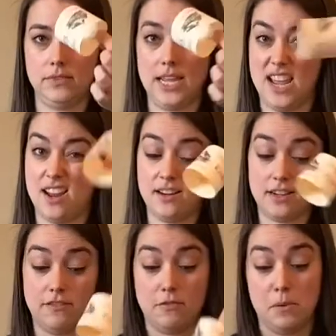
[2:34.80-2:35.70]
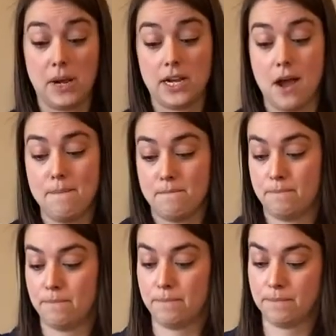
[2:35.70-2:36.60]
and I've made my cup.
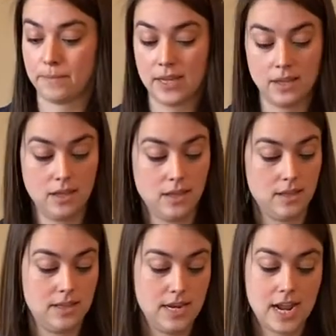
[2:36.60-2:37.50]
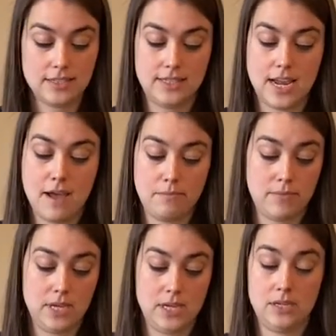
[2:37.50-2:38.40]
The next step
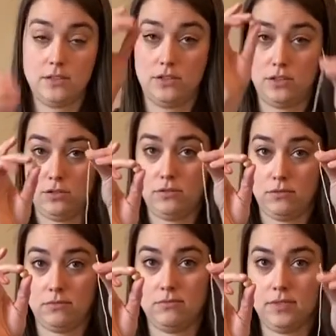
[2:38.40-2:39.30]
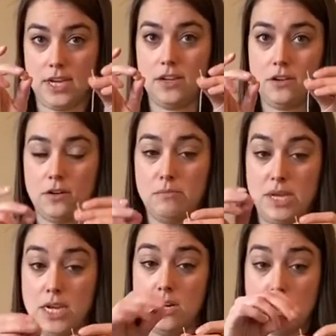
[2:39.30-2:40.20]
is to get your
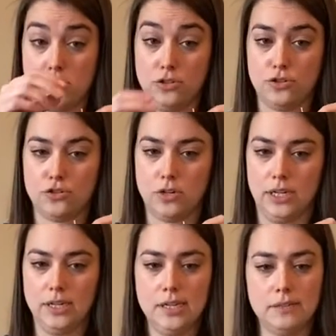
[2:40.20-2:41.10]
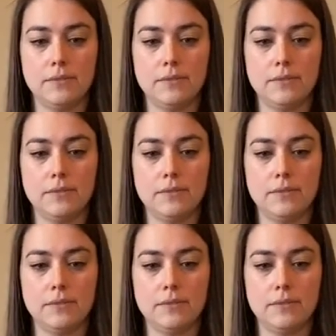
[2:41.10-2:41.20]
bead on your string.